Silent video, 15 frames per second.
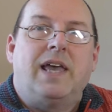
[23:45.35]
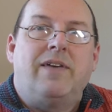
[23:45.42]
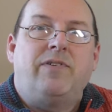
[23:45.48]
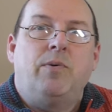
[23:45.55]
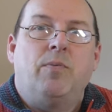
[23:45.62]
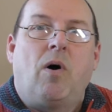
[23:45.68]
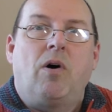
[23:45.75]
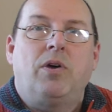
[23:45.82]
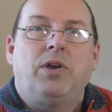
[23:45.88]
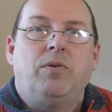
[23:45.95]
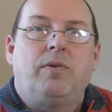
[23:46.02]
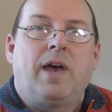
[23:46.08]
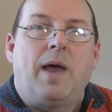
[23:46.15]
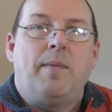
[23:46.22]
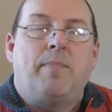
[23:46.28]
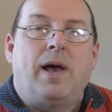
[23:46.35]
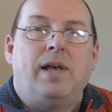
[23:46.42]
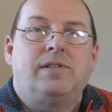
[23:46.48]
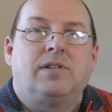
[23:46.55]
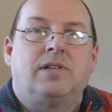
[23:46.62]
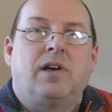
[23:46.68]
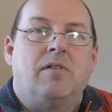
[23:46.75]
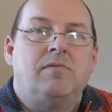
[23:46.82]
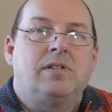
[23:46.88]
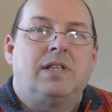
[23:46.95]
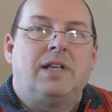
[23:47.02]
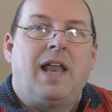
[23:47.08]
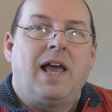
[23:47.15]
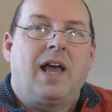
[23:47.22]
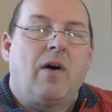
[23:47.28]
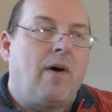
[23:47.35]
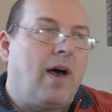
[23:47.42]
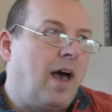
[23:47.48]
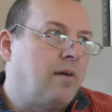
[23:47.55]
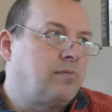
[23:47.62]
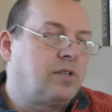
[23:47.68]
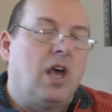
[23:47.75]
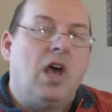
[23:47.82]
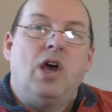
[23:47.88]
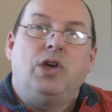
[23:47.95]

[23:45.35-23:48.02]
if you are UK based and going to the Lego house,